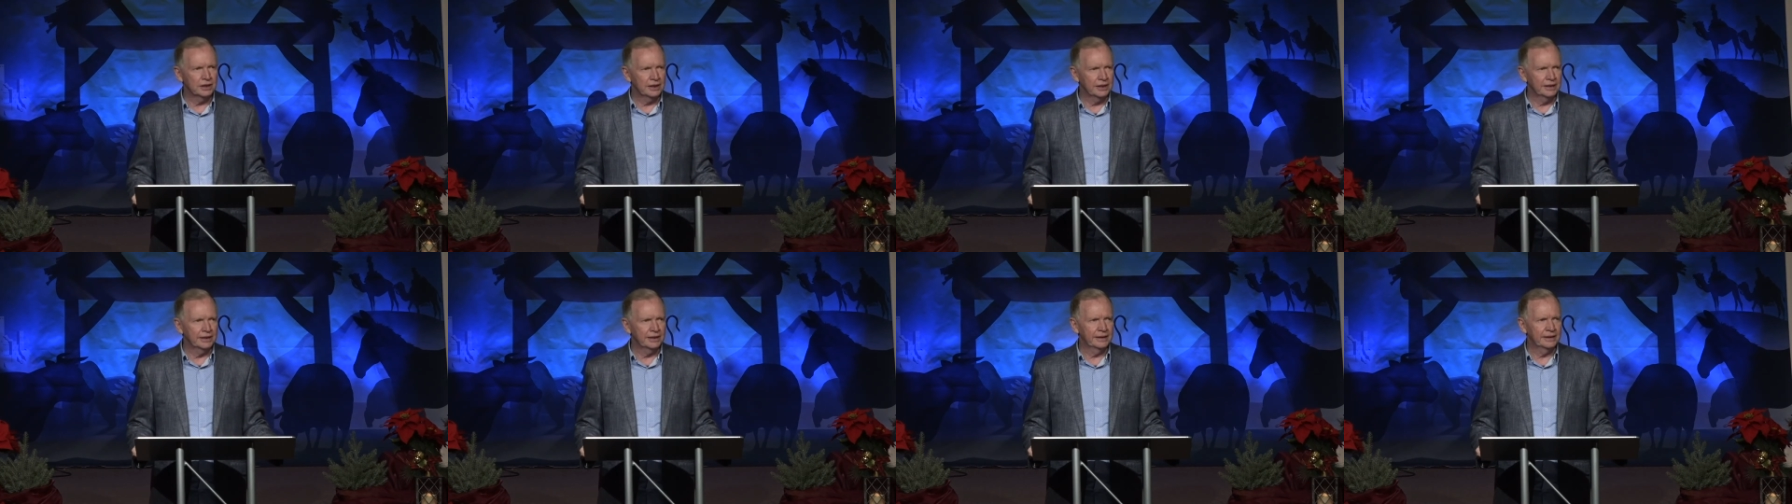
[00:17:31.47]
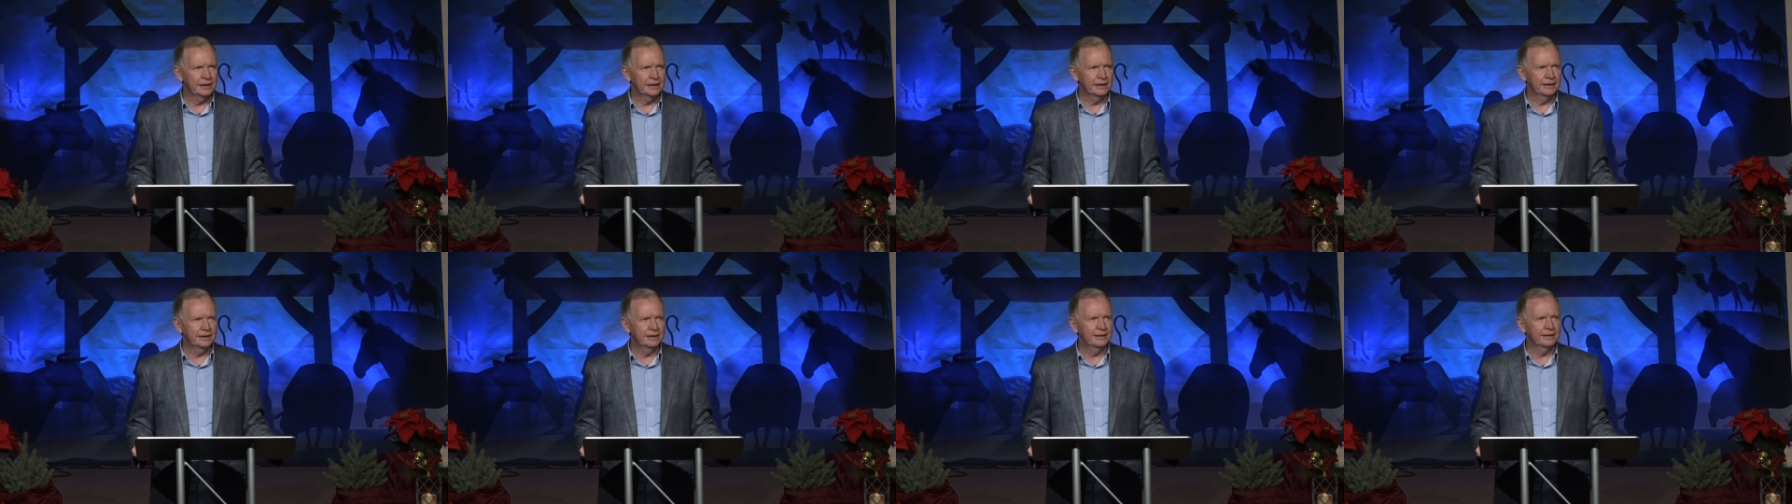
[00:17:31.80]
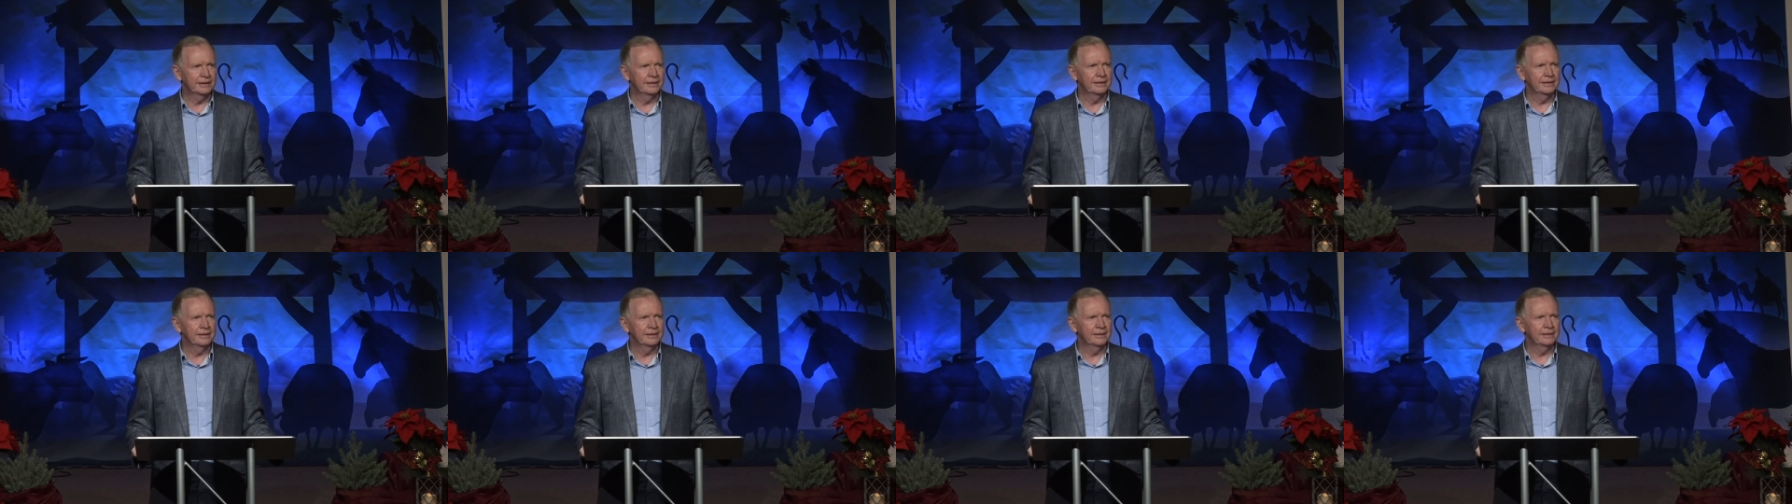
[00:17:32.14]
in
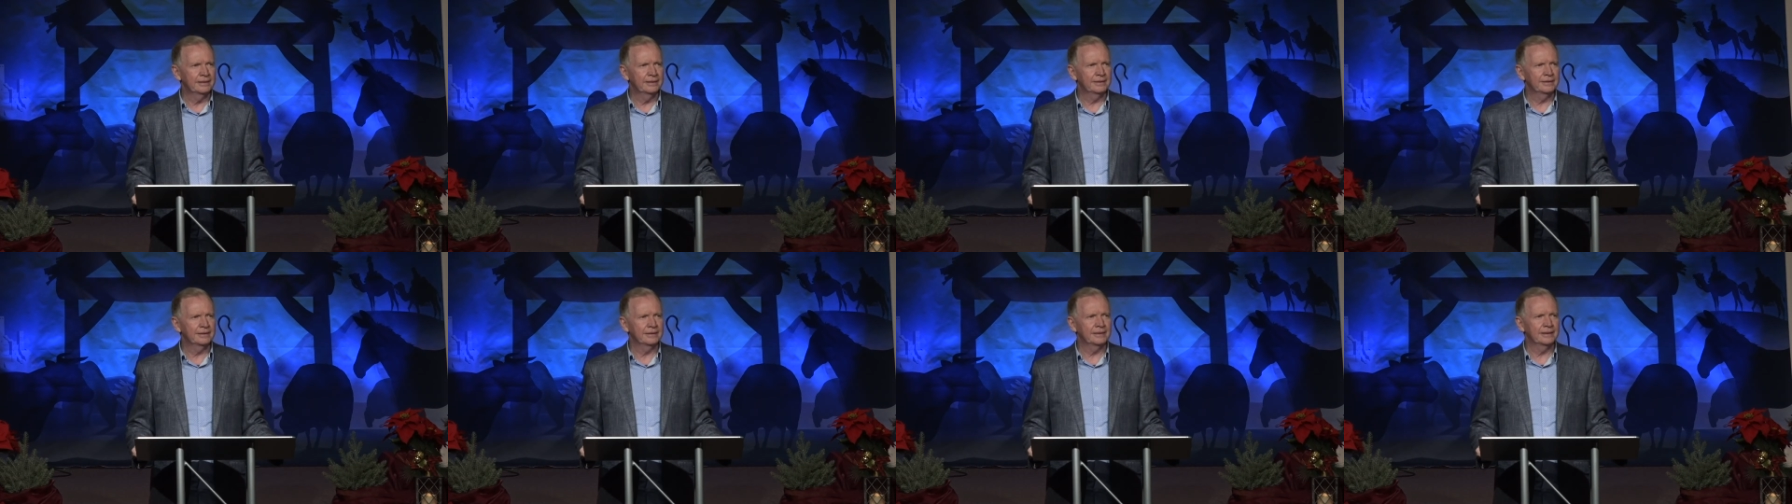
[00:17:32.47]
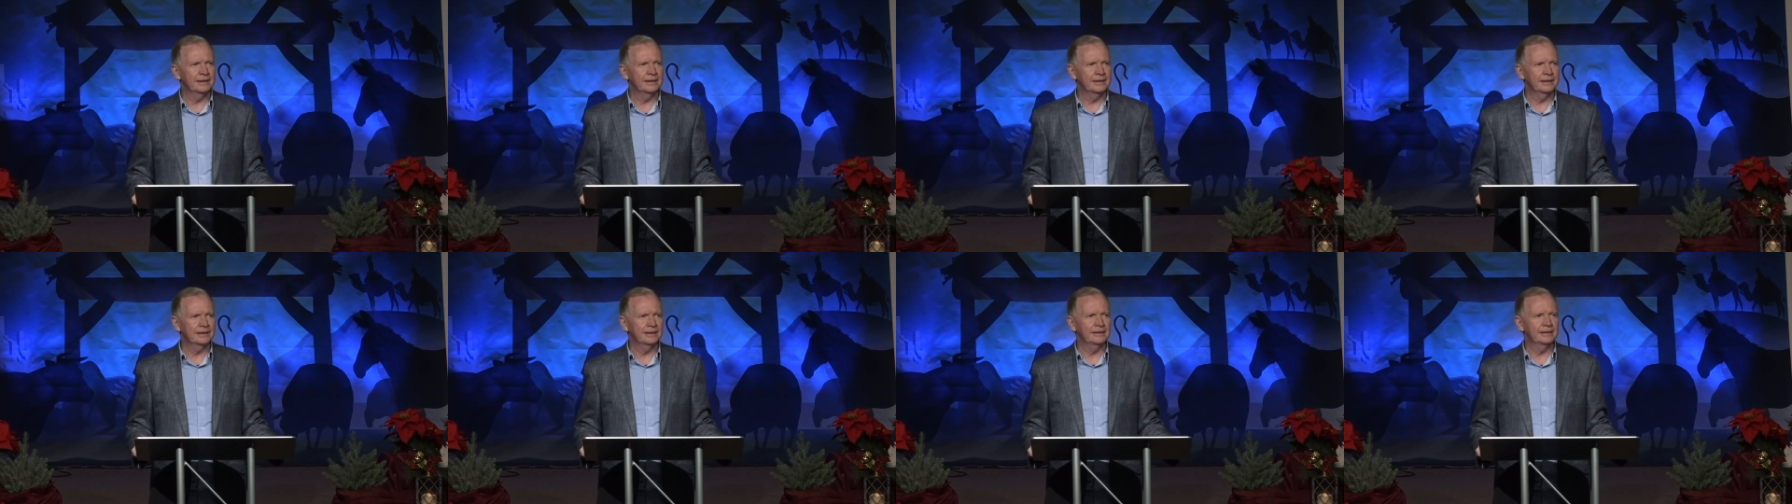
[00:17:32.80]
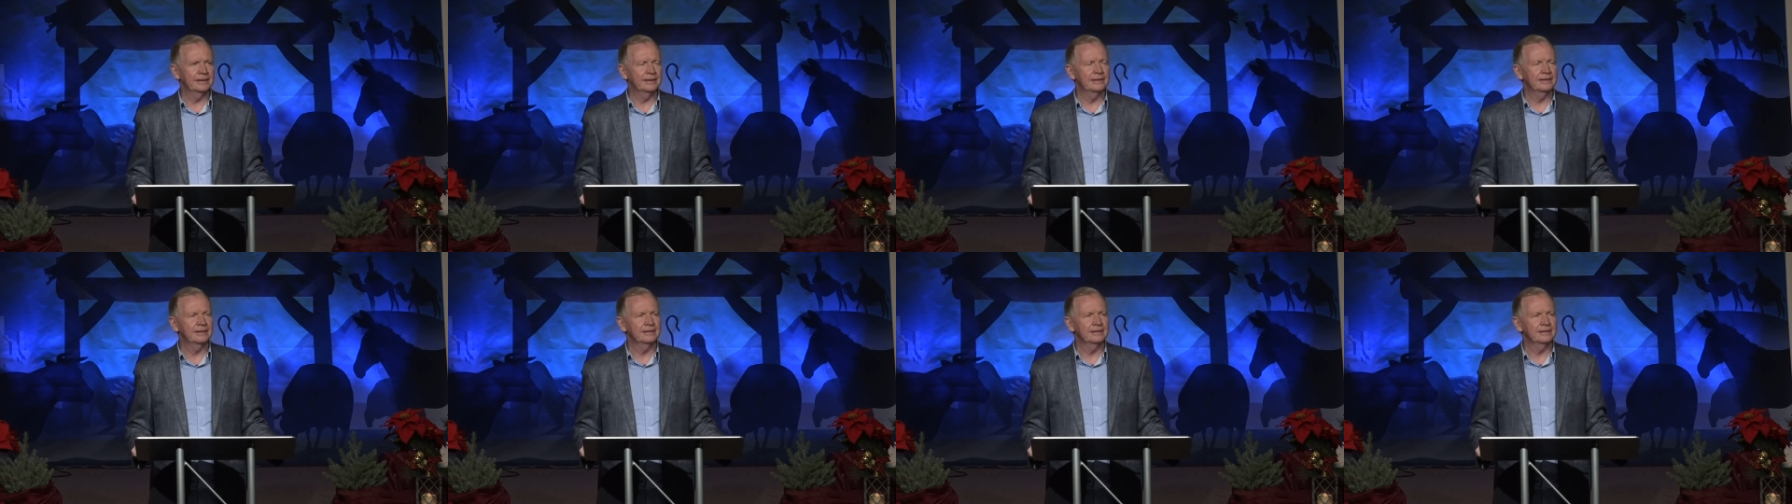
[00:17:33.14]
need.